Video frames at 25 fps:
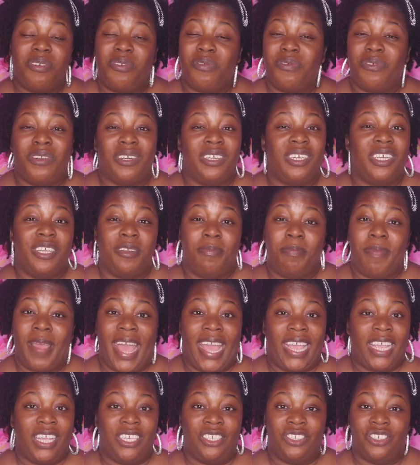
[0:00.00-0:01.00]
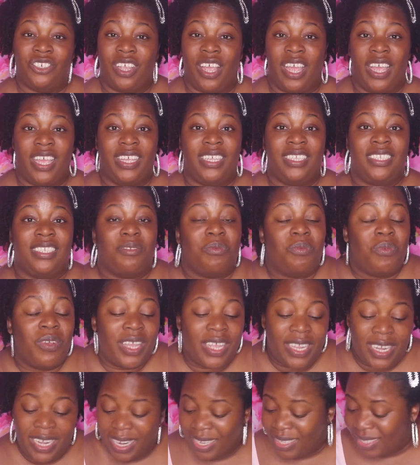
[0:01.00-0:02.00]
for a good package, guys. What
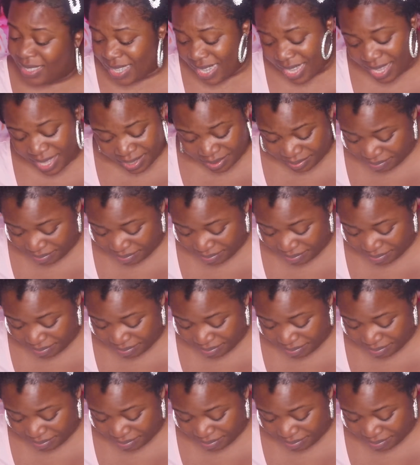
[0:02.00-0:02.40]
can I say?